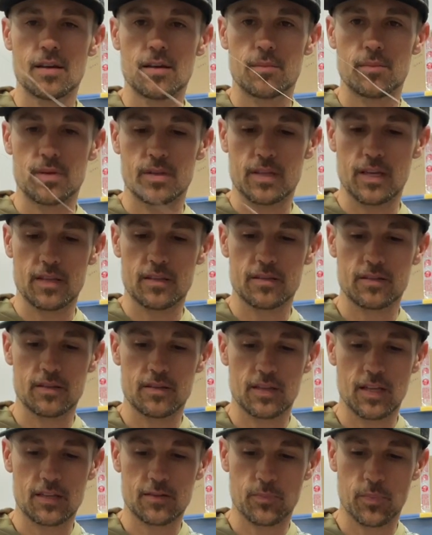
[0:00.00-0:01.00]
but
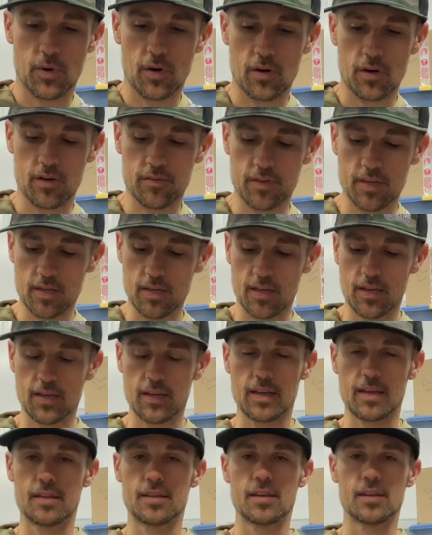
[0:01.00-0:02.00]
that's part of it.
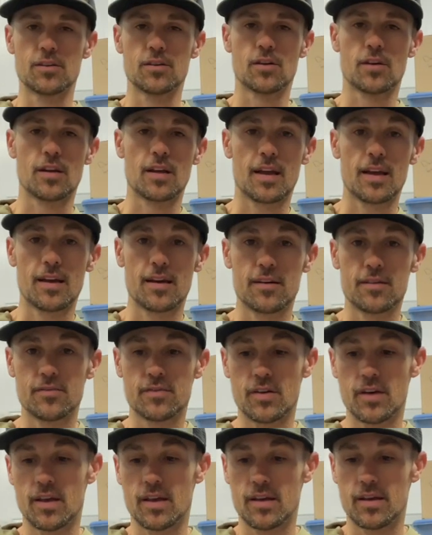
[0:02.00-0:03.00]
And then you're gonna have
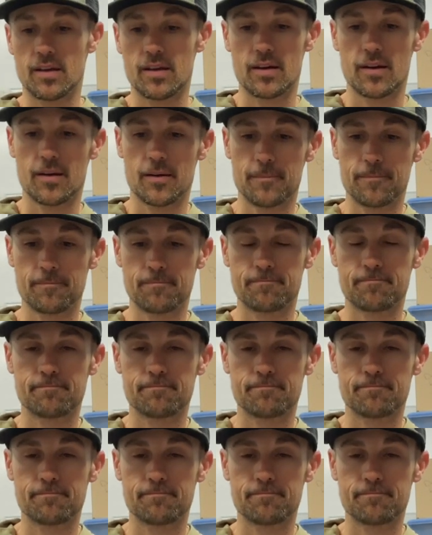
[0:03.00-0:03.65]
a